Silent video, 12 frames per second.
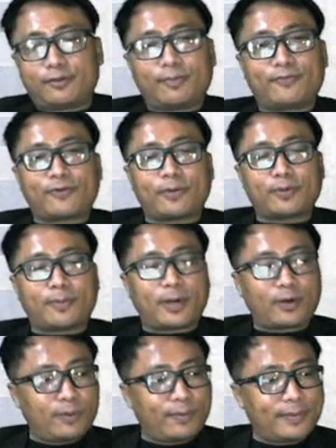From
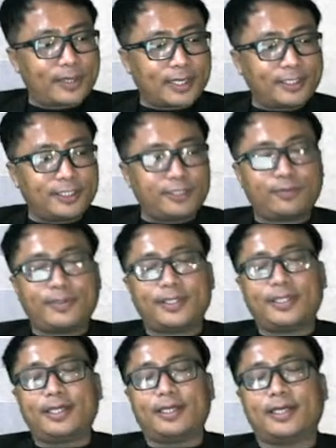tomorrow we will continue with
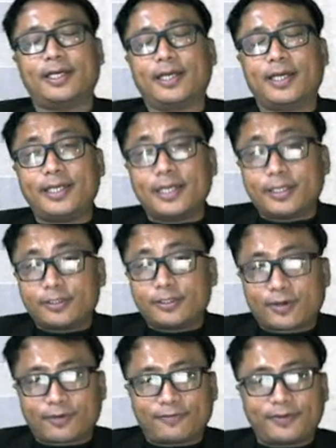the Indian
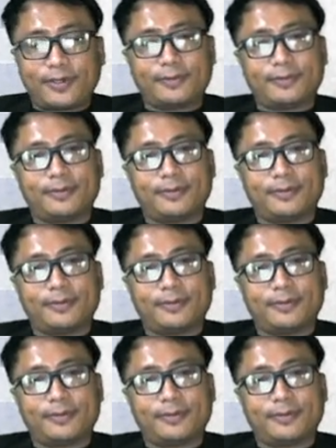geography.